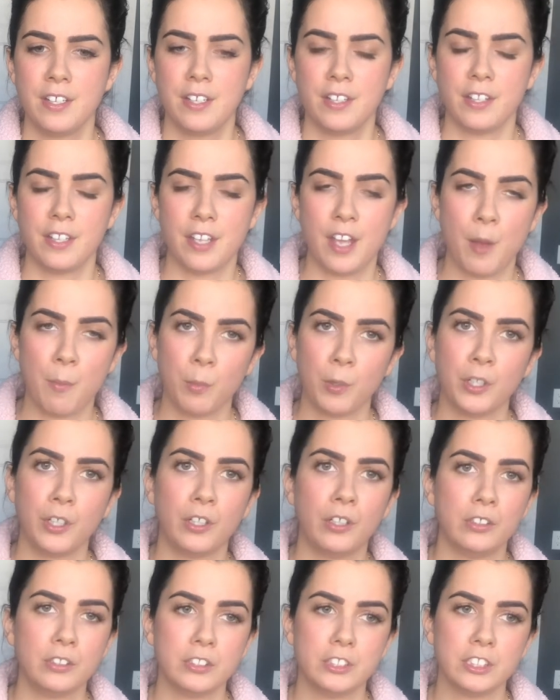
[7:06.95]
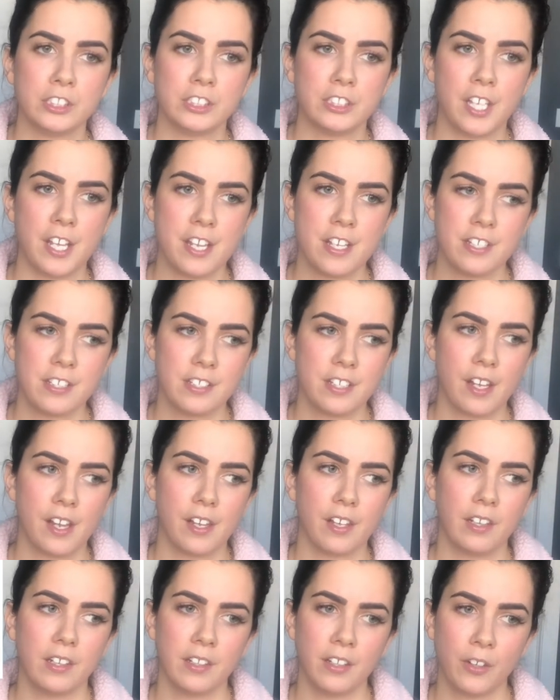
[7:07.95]
the embryologist takes
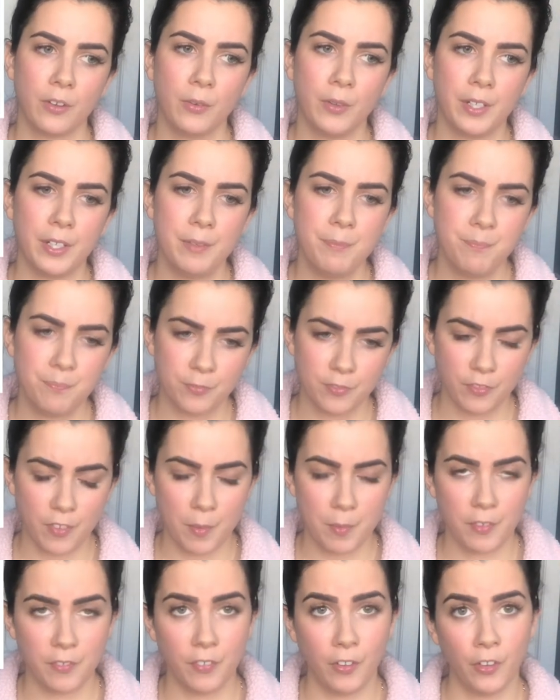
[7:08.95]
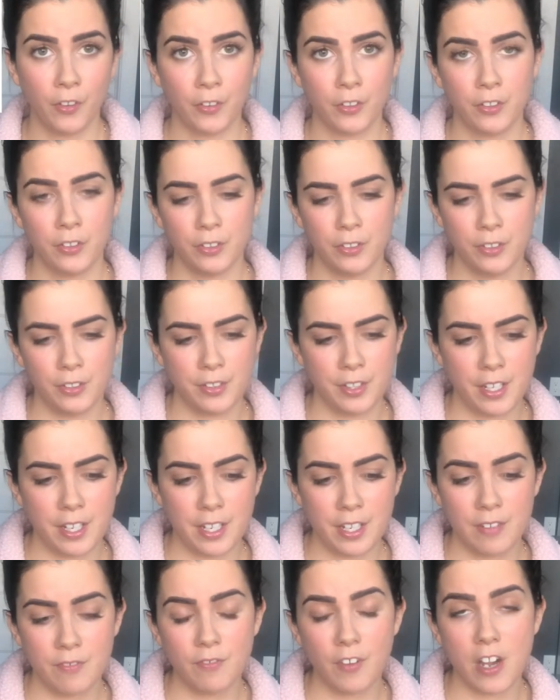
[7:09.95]
that liquid from the follicle and
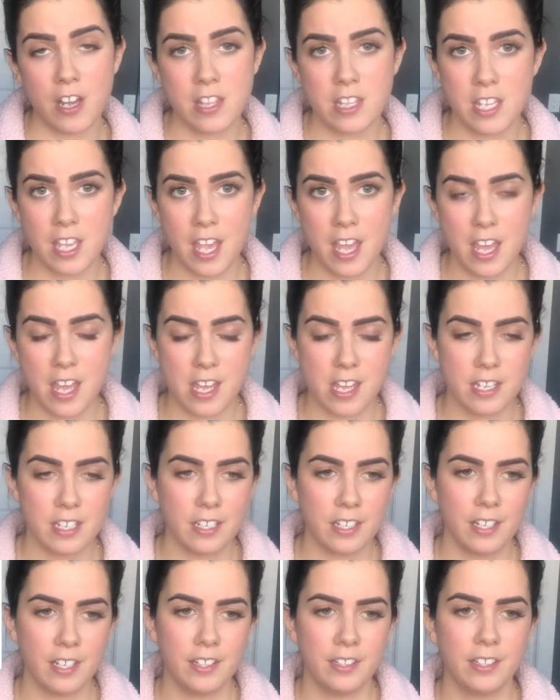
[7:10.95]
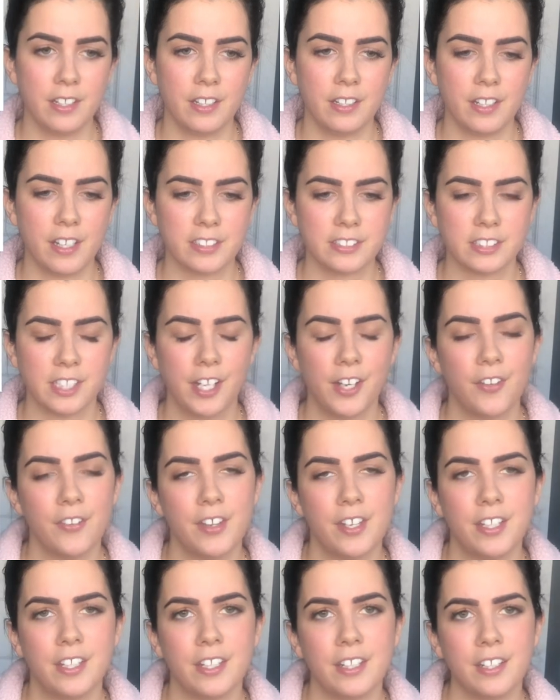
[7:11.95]
they find the egg, and then that's how
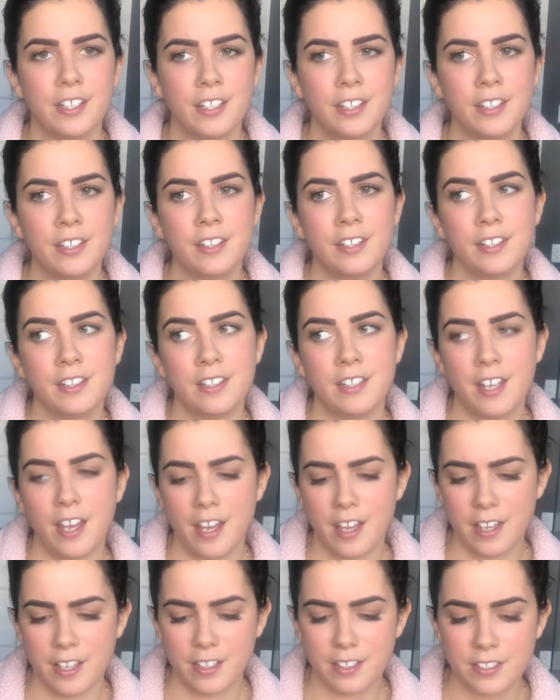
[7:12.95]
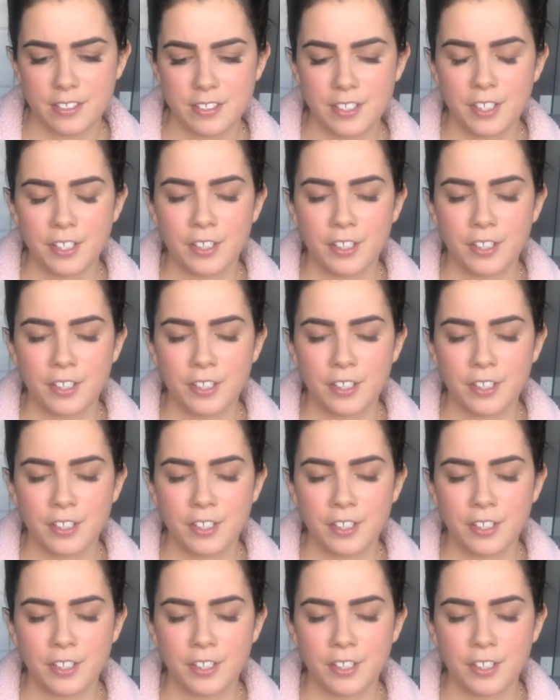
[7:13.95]
they get the eggs.